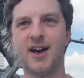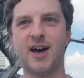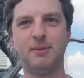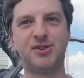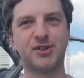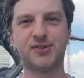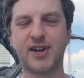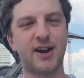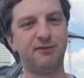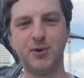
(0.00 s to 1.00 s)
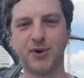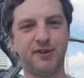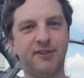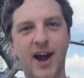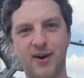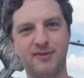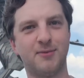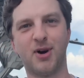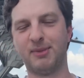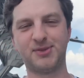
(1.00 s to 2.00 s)
Um, it's just kind of fueling the fire even
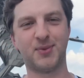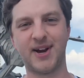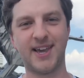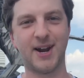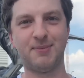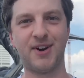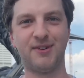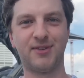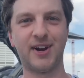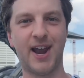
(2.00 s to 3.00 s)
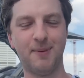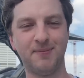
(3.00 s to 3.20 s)
more. makes me want to get up there for a game.